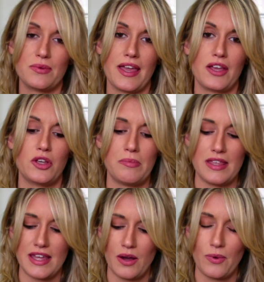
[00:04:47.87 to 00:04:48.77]
way and could be
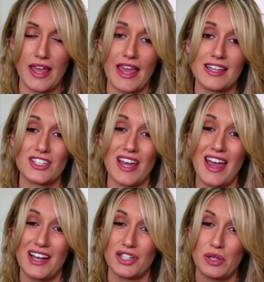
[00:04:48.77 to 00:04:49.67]
that way and to
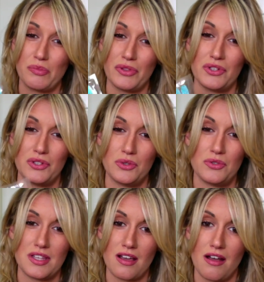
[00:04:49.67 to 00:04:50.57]
actually put the toozy